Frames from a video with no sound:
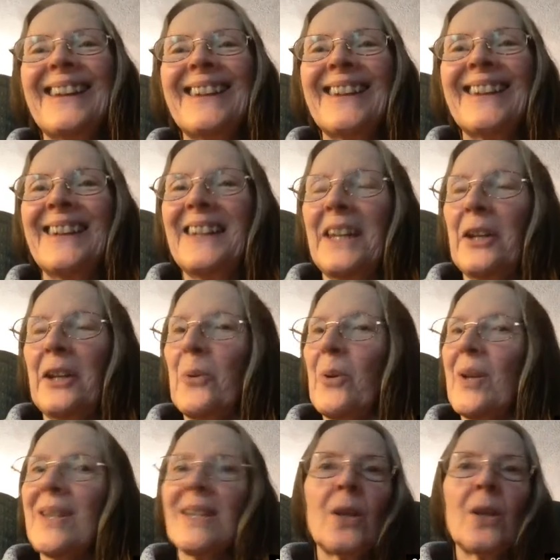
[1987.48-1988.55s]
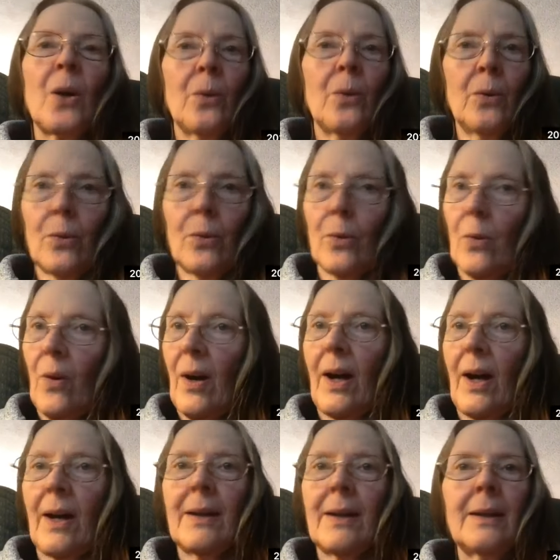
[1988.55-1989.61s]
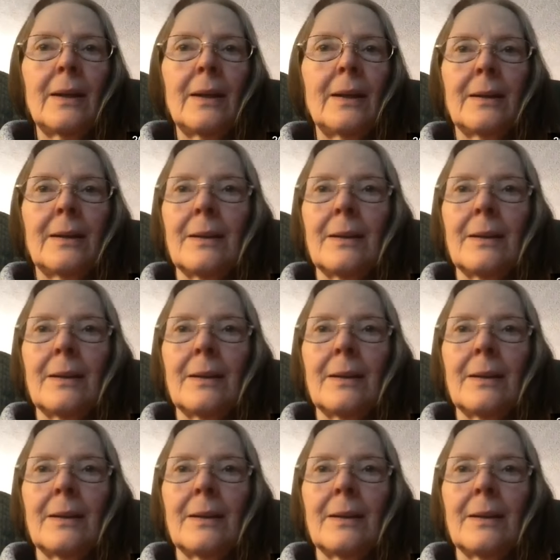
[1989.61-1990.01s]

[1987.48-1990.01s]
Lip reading: And then no, I